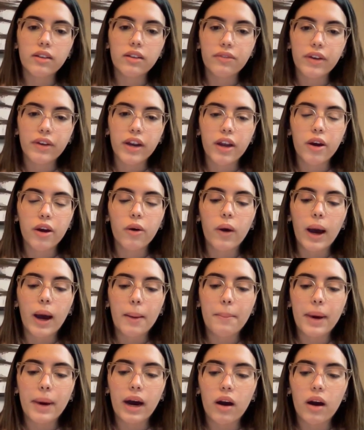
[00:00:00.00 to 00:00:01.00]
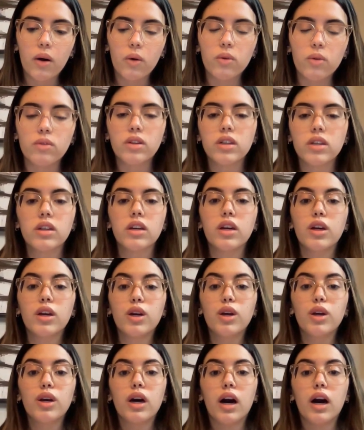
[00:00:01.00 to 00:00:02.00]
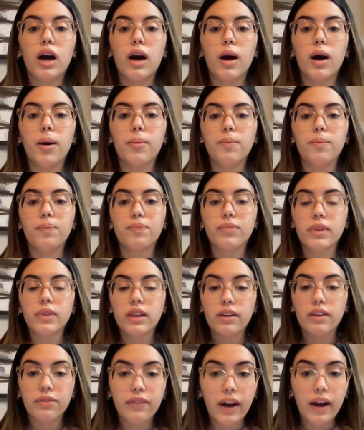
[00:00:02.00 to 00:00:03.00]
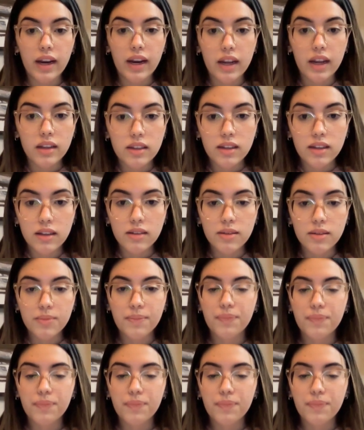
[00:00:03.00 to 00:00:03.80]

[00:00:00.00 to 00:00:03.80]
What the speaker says: video, about the finances.